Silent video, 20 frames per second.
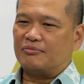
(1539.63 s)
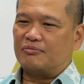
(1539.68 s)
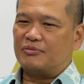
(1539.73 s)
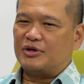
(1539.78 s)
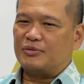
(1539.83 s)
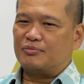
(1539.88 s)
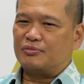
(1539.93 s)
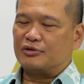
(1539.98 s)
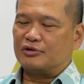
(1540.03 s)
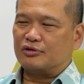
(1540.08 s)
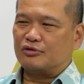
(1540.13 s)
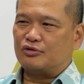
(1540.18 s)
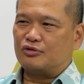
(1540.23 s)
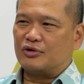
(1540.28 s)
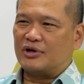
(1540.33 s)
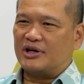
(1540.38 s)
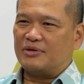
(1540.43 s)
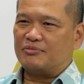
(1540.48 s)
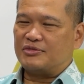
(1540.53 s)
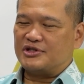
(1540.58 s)
people who
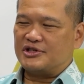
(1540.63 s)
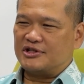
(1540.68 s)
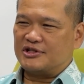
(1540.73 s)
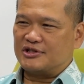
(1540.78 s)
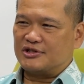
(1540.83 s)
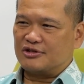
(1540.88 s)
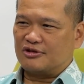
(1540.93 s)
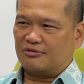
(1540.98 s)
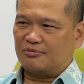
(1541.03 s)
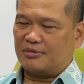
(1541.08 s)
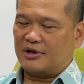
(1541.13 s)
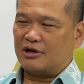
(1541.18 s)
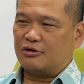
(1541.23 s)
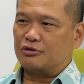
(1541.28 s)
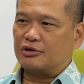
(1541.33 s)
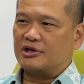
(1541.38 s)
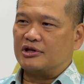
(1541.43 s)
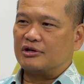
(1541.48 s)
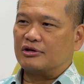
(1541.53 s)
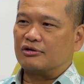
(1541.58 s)
are in positions of
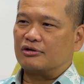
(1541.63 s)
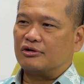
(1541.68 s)
power